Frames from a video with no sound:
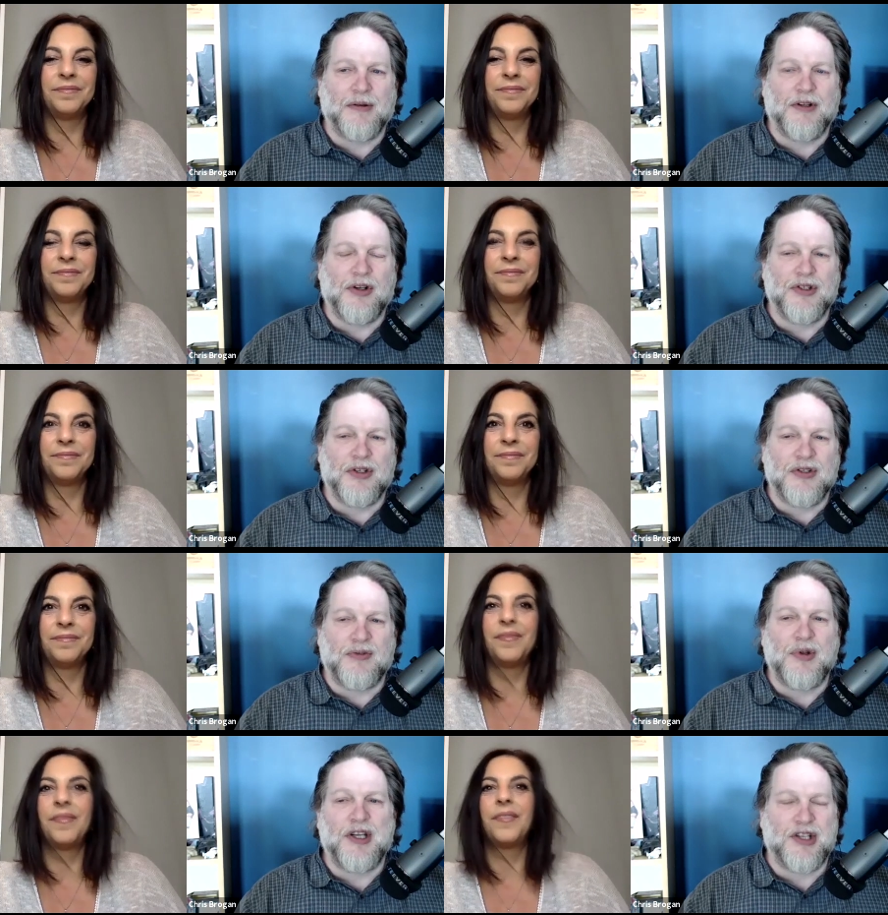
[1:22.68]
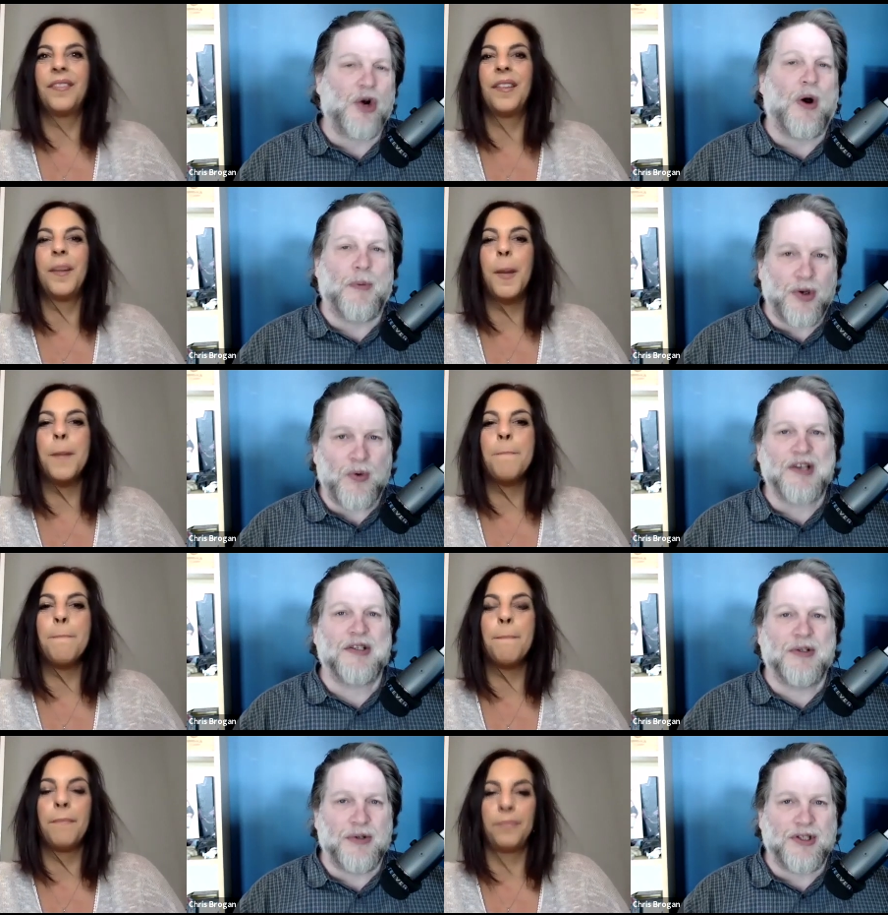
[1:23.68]
Speaker 1: there's there's a few things that go on. We do
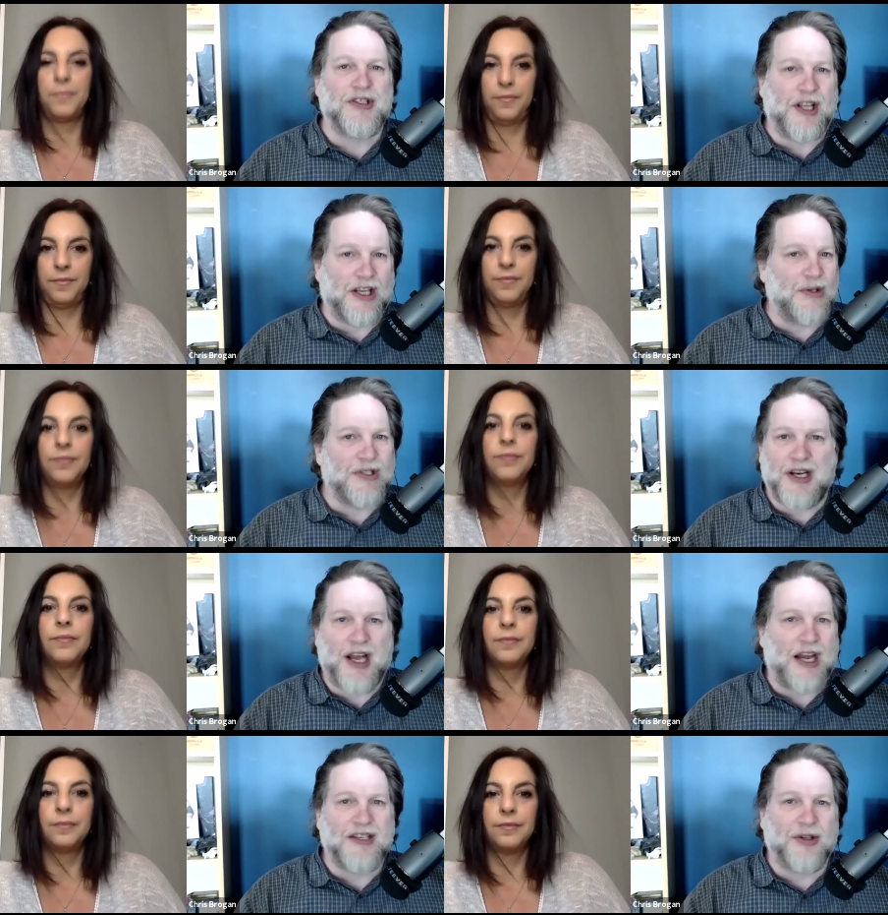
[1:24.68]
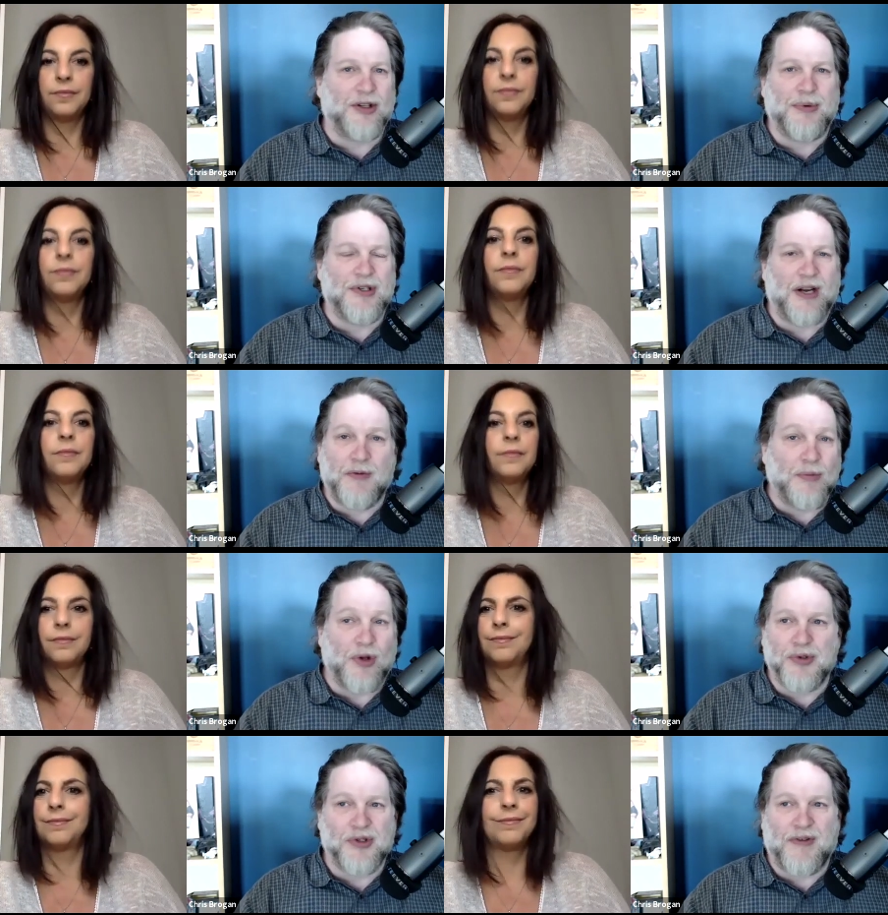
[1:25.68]
resolutions, and like you said, ninety something percent of them
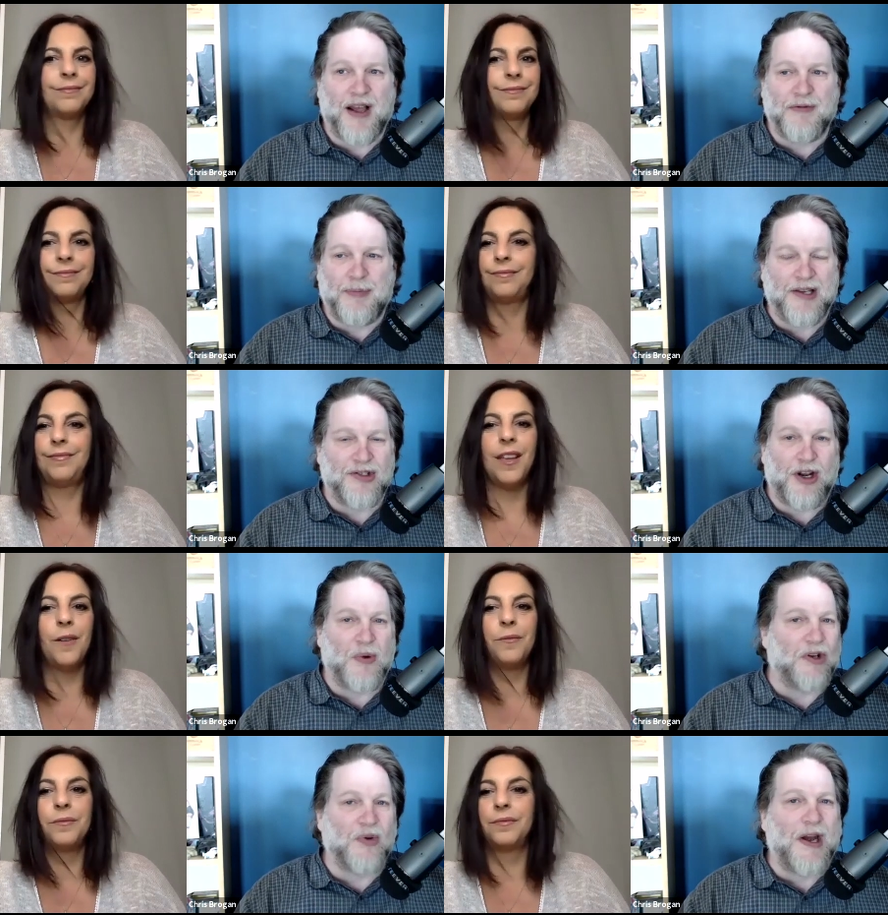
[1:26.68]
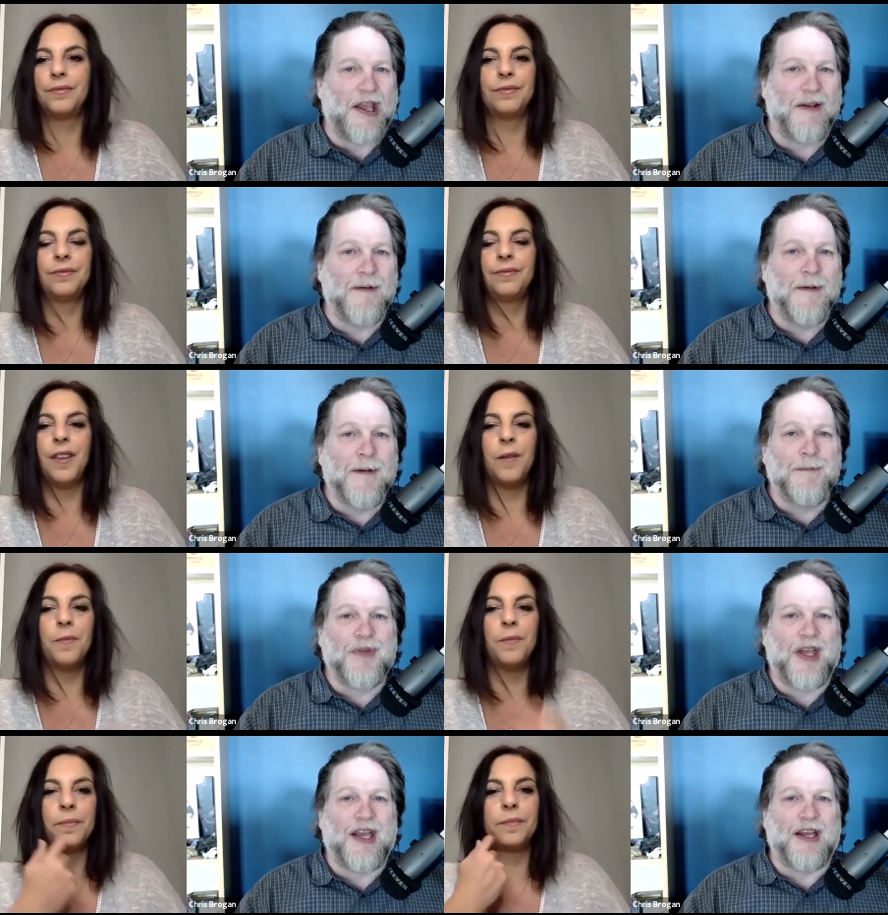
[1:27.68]
don't survive past January twentieth.
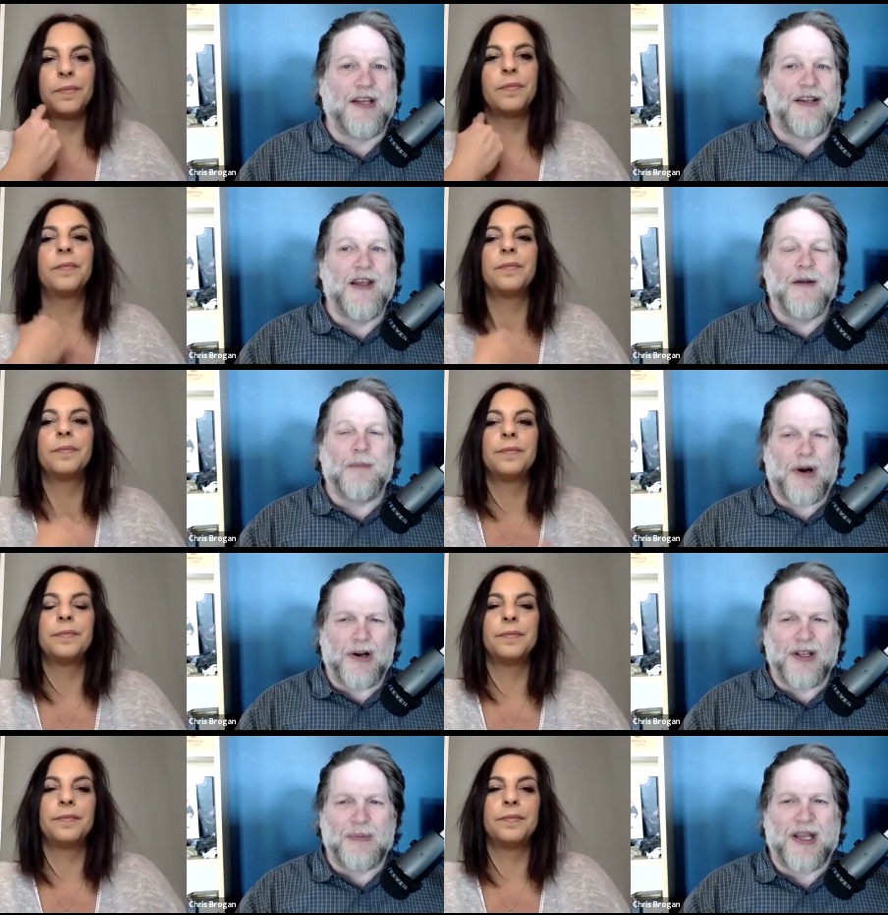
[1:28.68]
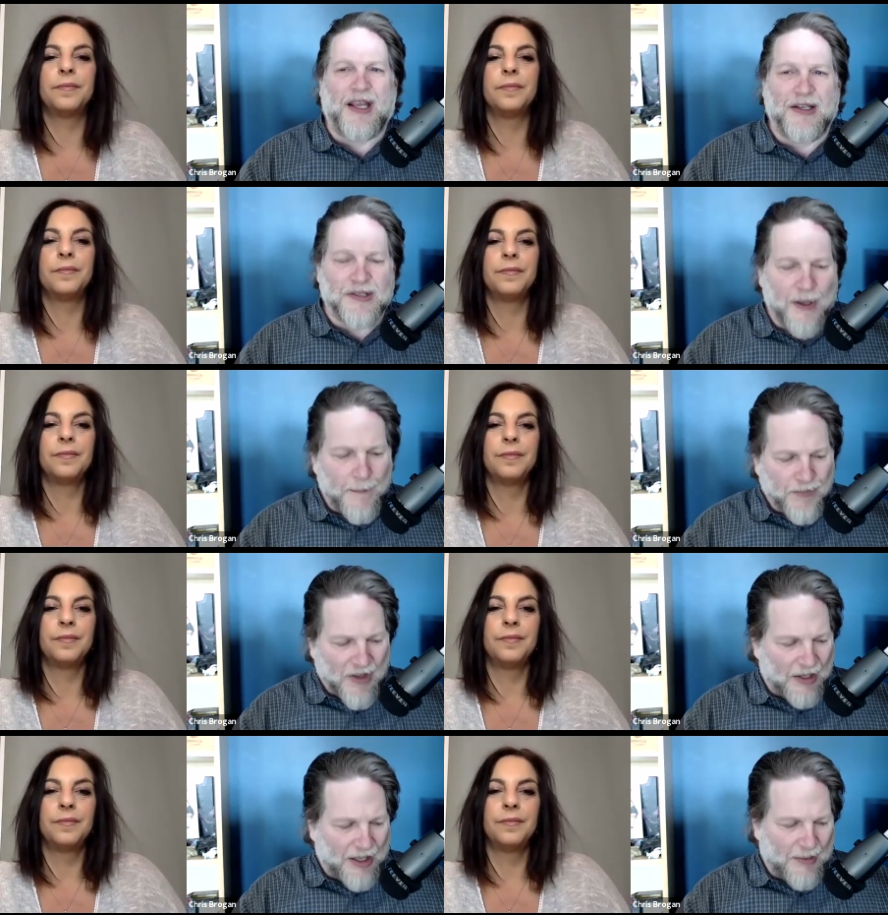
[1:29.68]
Yep. And partly because
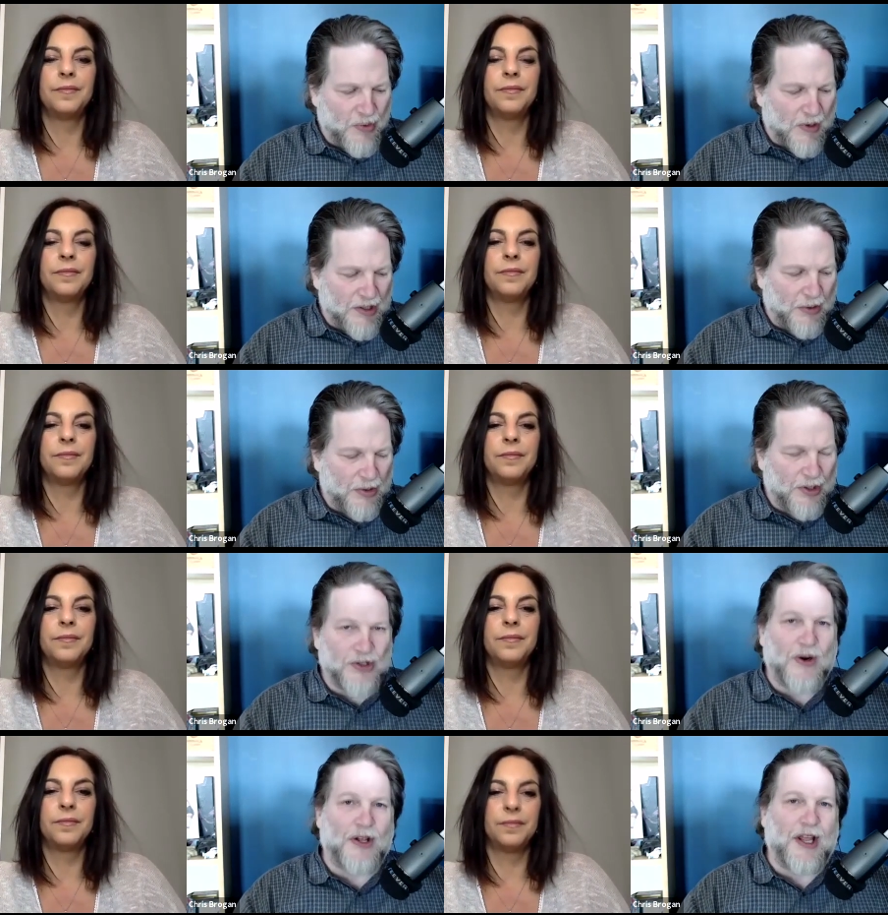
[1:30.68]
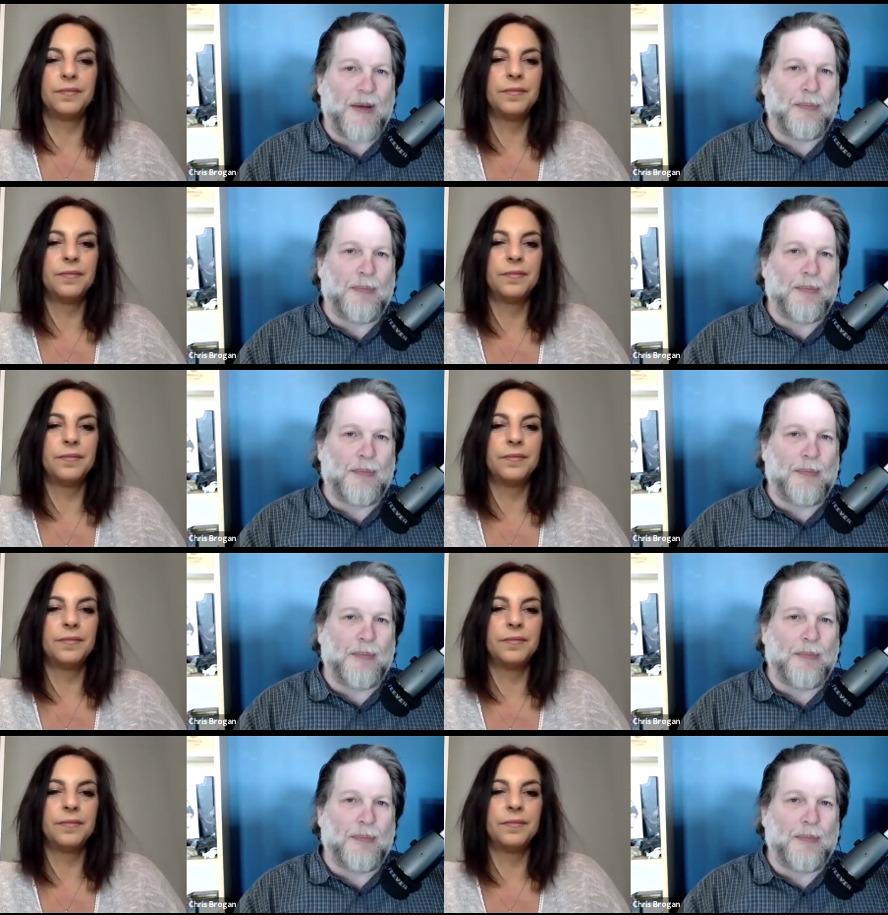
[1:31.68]
a lot of times resolutions are on that